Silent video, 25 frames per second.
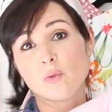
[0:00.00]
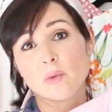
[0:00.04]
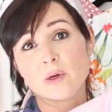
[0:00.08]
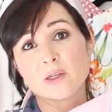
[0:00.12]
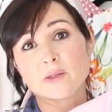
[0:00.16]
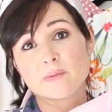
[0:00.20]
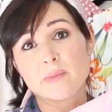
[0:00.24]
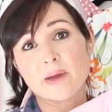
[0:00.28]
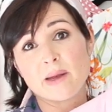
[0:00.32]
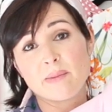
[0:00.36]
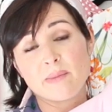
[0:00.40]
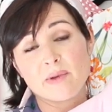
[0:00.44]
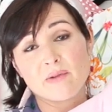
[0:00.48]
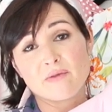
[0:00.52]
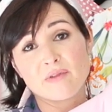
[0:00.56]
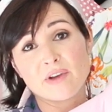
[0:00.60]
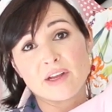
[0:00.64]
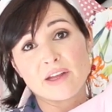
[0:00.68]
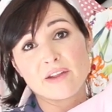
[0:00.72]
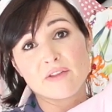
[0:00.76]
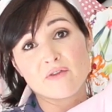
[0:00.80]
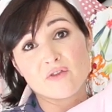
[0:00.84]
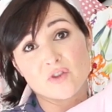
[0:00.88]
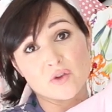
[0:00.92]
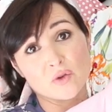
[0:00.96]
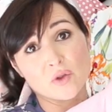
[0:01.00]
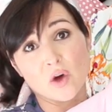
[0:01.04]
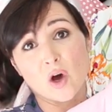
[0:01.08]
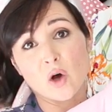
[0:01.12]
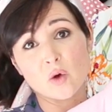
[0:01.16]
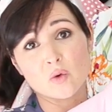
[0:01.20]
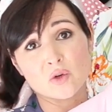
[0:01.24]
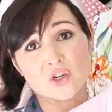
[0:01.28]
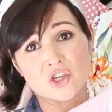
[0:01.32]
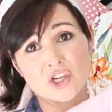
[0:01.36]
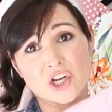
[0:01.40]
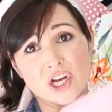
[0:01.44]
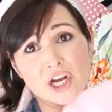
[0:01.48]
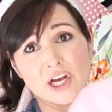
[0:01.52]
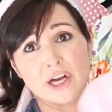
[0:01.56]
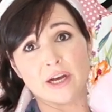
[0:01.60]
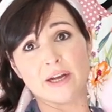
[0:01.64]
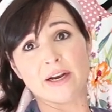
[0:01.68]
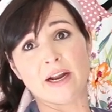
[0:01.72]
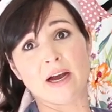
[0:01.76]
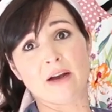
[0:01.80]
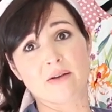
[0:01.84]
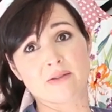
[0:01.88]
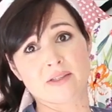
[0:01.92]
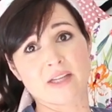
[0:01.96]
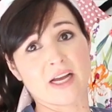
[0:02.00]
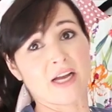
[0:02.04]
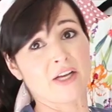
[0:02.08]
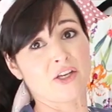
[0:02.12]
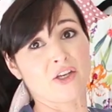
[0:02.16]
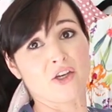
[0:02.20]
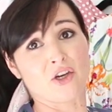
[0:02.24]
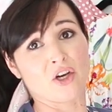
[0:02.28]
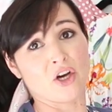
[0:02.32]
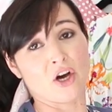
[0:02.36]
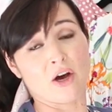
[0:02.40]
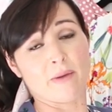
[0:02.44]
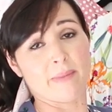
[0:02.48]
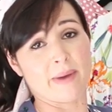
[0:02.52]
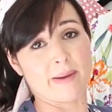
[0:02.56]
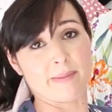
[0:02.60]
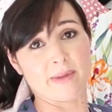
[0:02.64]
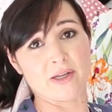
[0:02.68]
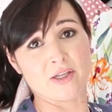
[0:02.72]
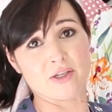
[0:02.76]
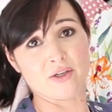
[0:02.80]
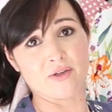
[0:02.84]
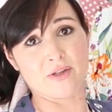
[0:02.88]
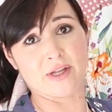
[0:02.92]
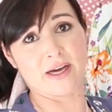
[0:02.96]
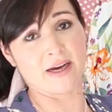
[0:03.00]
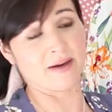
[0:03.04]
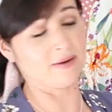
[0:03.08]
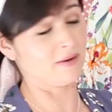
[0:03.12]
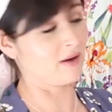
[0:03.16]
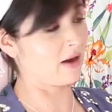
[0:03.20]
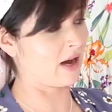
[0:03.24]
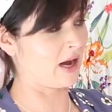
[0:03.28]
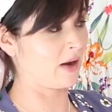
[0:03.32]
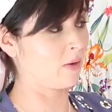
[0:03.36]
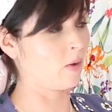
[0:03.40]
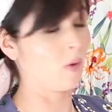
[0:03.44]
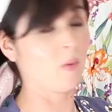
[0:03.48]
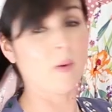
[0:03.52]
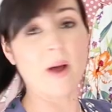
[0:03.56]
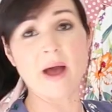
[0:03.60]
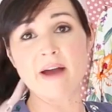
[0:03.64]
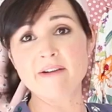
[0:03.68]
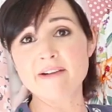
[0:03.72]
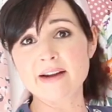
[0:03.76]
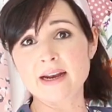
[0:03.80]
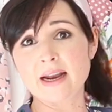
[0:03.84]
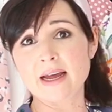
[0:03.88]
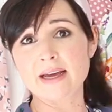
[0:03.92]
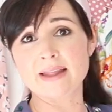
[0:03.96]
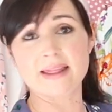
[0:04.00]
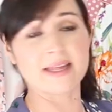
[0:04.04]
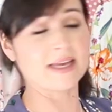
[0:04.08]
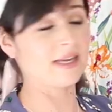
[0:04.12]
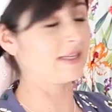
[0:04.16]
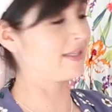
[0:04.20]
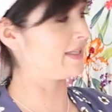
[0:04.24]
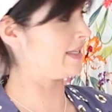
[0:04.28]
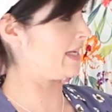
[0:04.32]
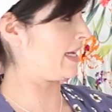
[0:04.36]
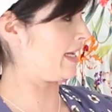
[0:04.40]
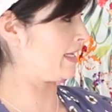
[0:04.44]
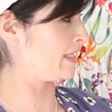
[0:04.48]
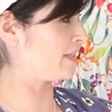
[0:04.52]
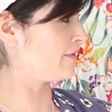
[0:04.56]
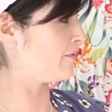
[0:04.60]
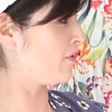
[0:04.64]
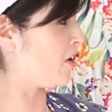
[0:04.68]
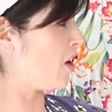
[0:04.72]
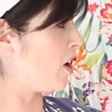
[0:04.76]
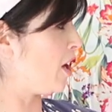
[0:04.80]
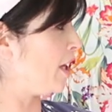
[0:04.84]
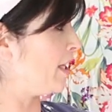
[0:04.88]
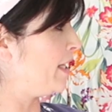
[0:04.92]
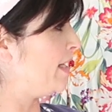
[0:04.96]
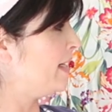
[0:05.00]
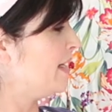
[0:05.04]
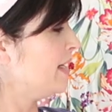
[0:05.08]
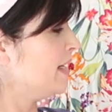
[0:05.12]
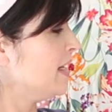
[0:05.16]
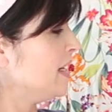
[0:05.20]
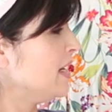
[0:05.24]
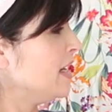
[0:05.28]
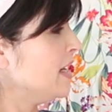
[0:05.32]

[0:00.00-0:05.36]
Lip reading: almost made me redo the whole shirt and I was like, you can't make me do that. I will wear it like this, it's fine.